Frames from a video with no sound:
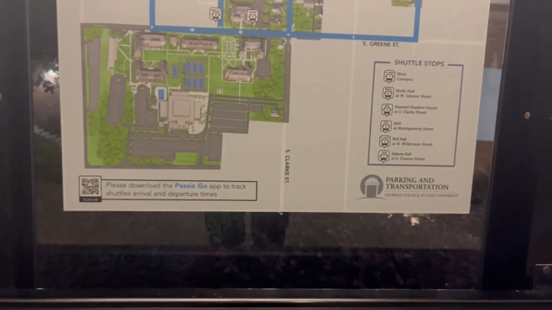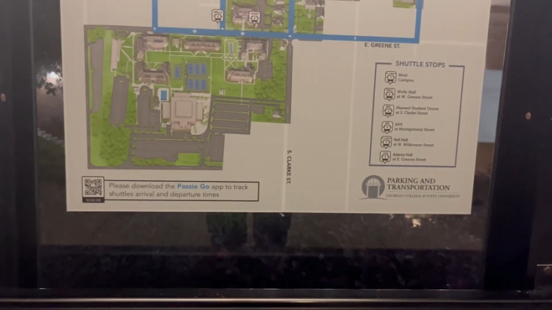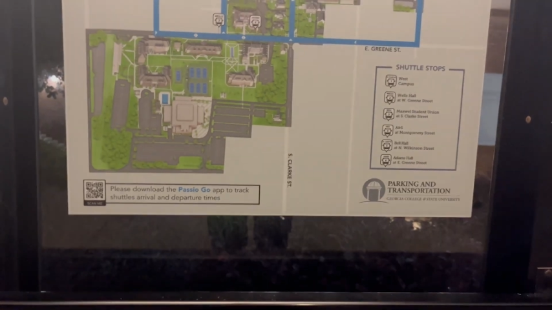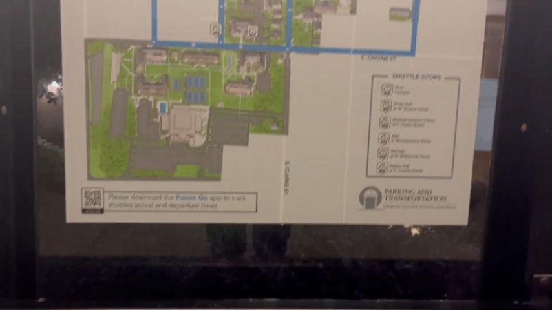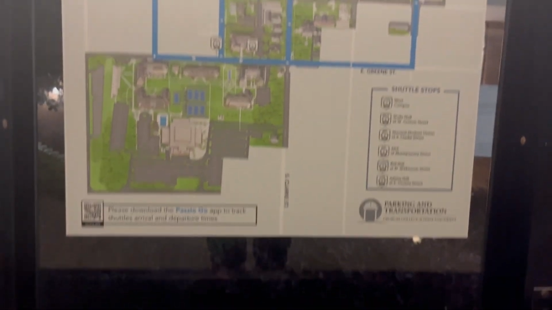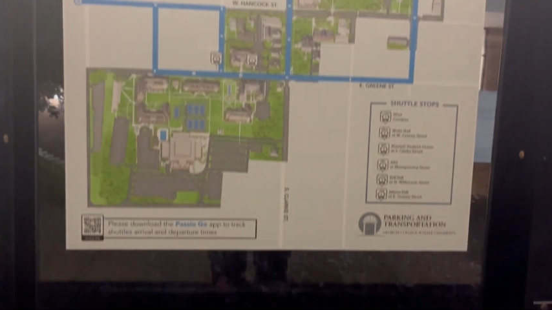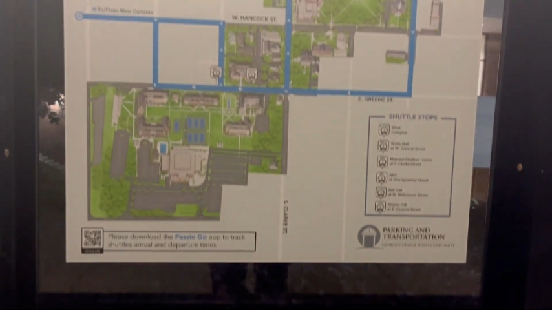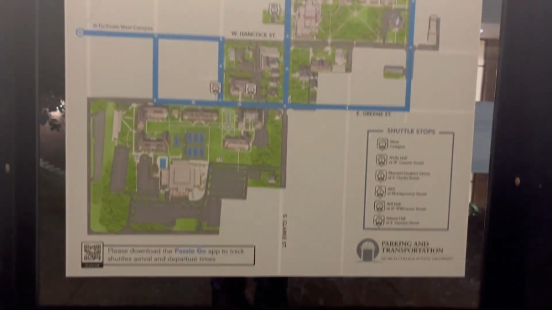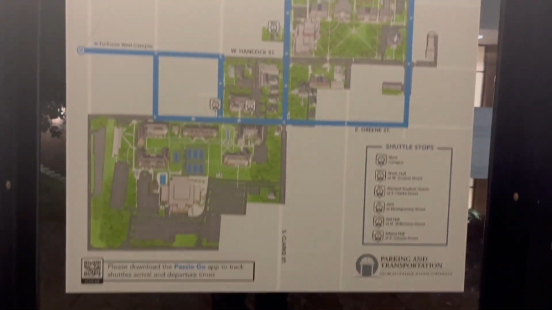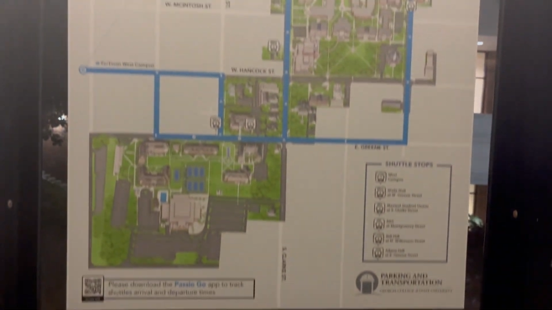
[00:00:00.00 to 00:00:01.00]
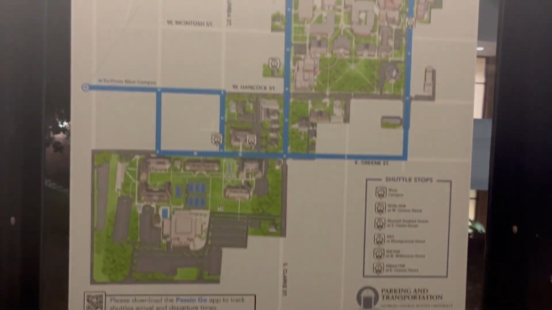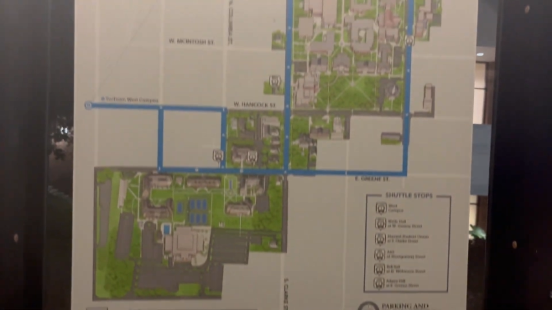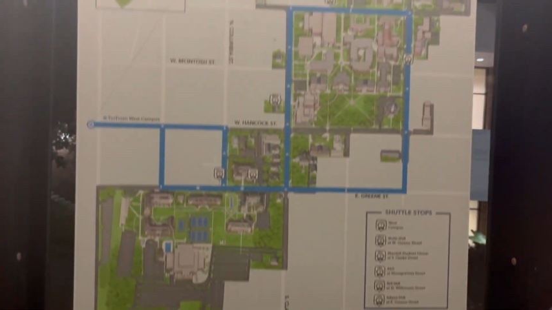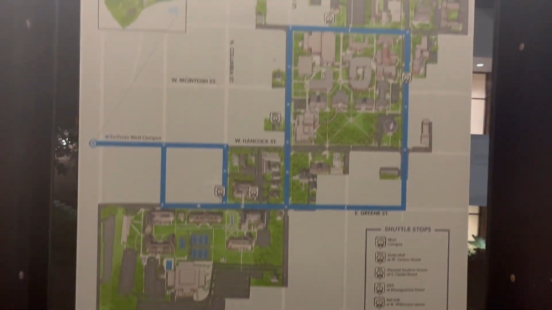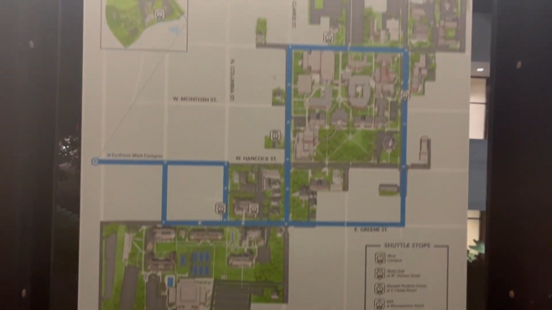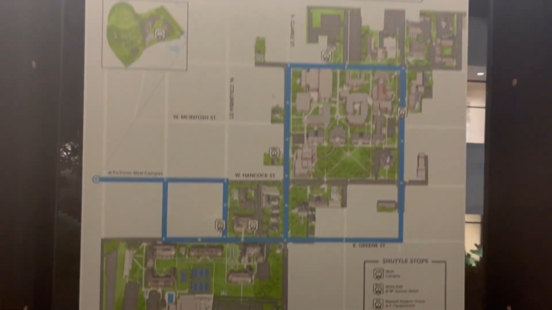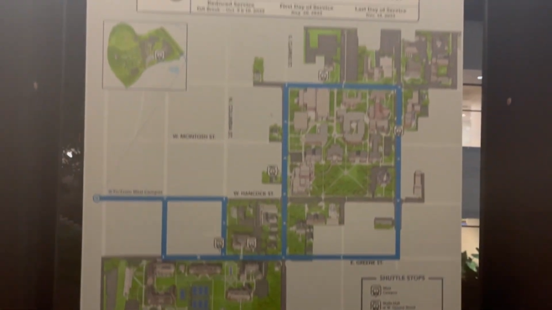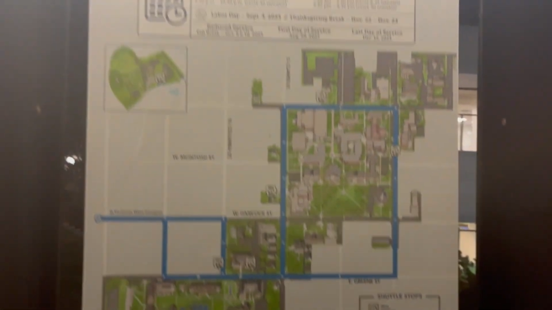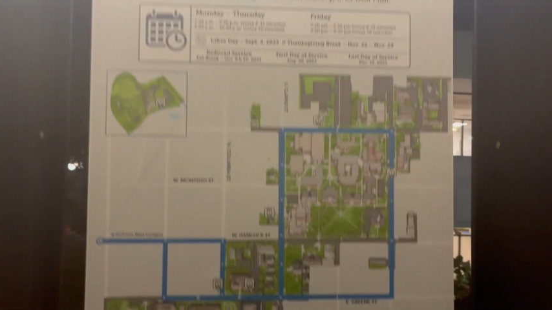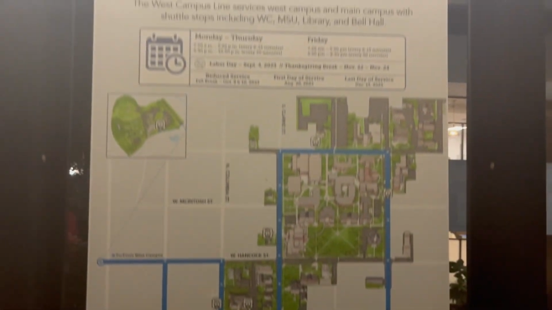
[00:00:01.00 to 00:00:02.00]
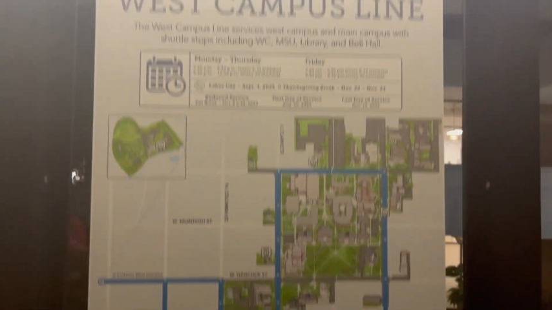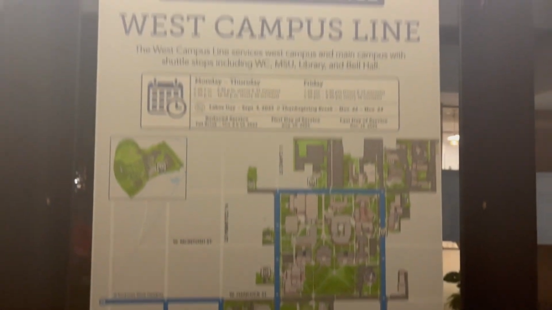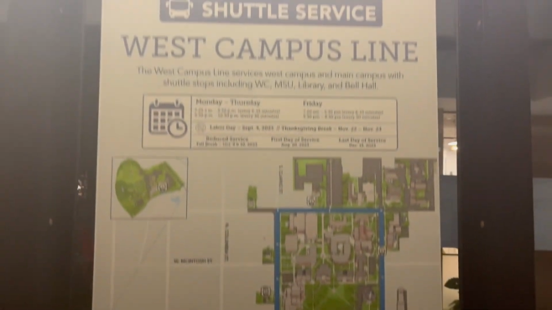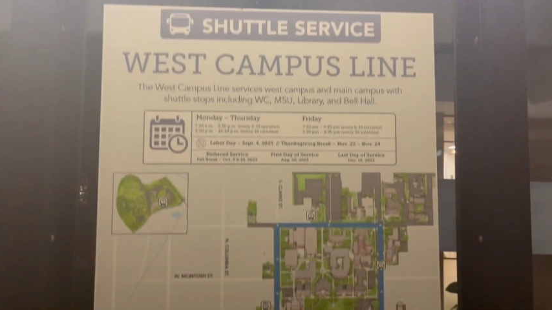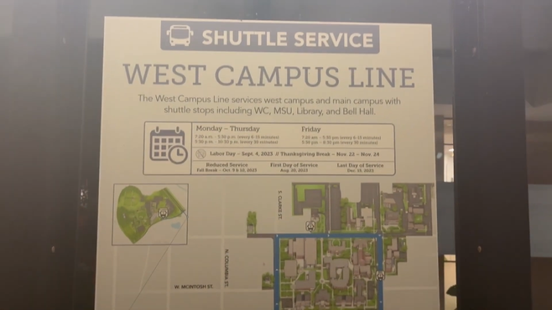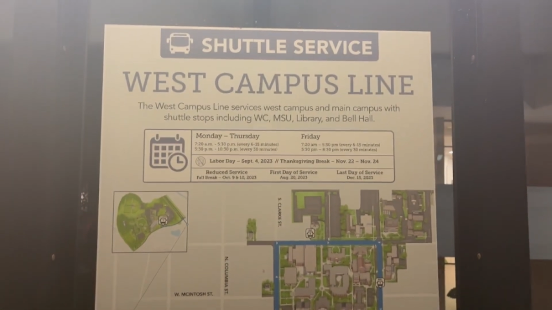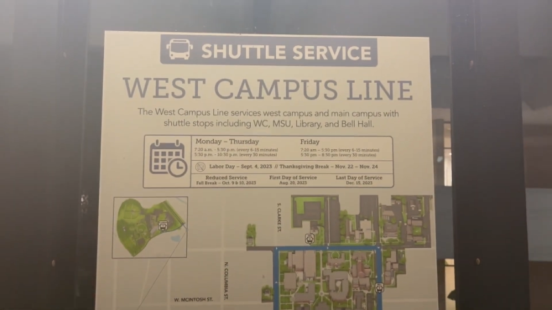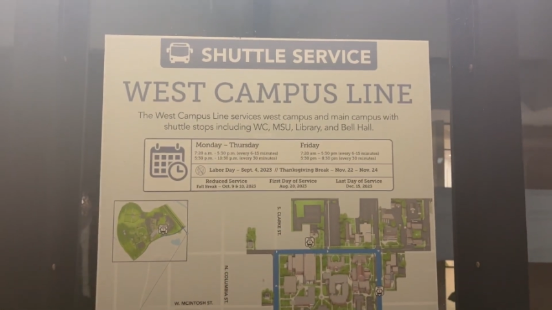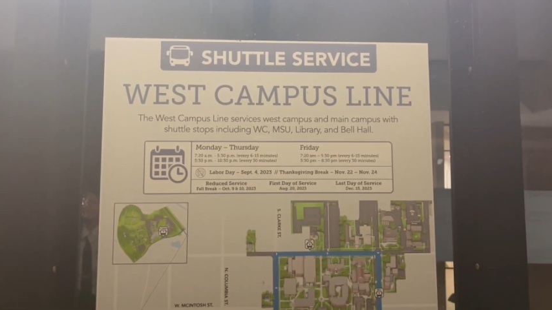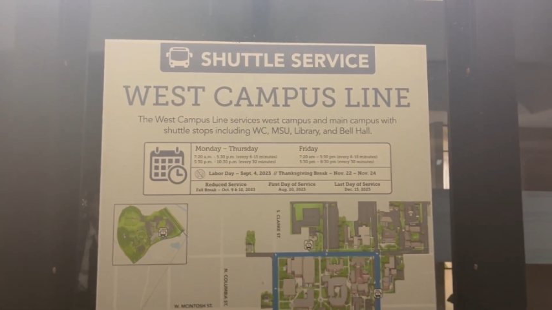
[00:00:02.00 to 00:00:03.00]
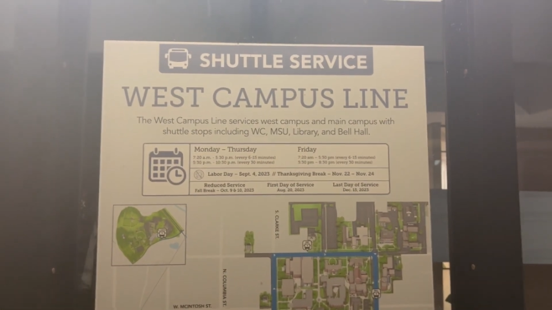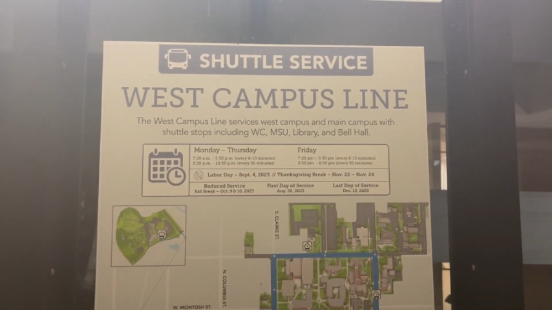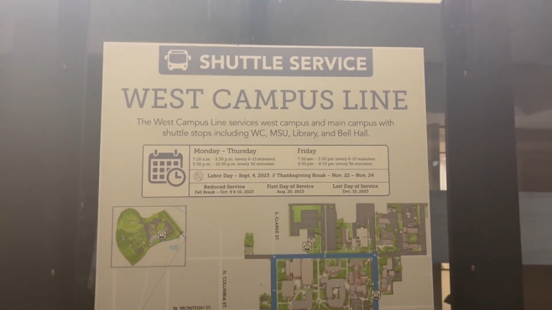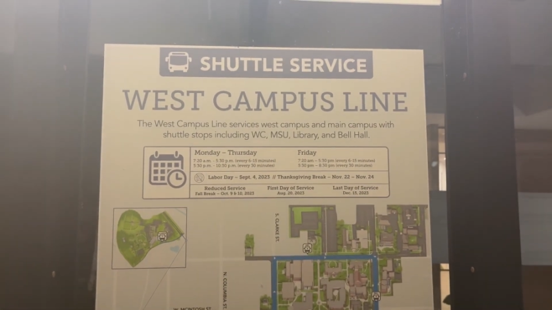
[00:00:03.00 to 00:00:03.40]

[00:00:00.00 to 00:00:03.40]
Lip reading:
No face is visible, so there are no lips to read.